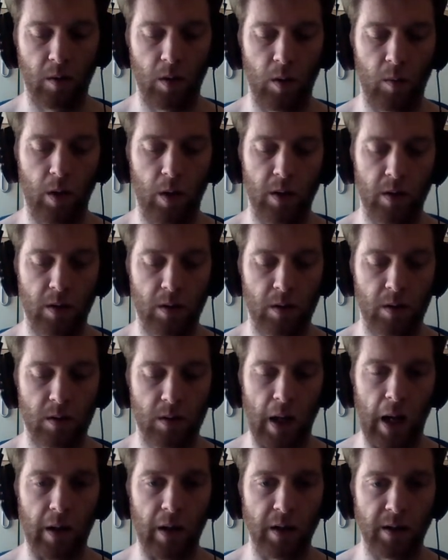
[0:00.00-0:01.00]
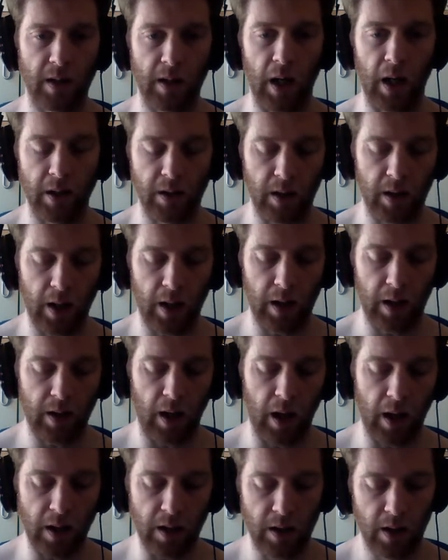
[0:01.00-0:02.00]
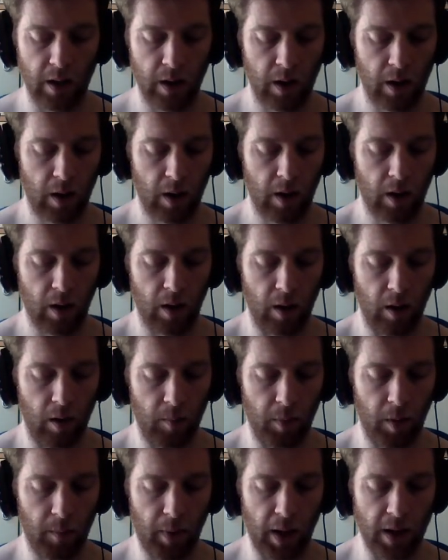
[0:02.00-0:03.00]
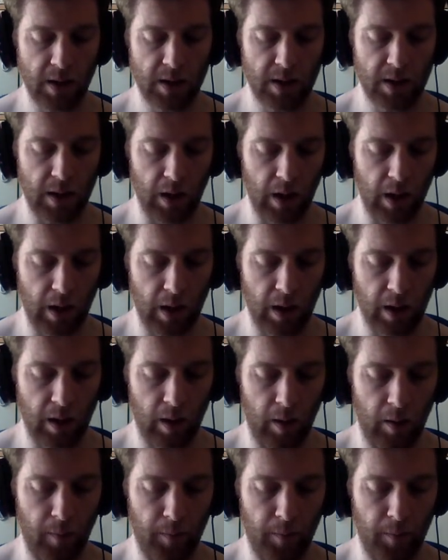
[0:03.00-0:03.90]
went down there to collect it that day. But basically,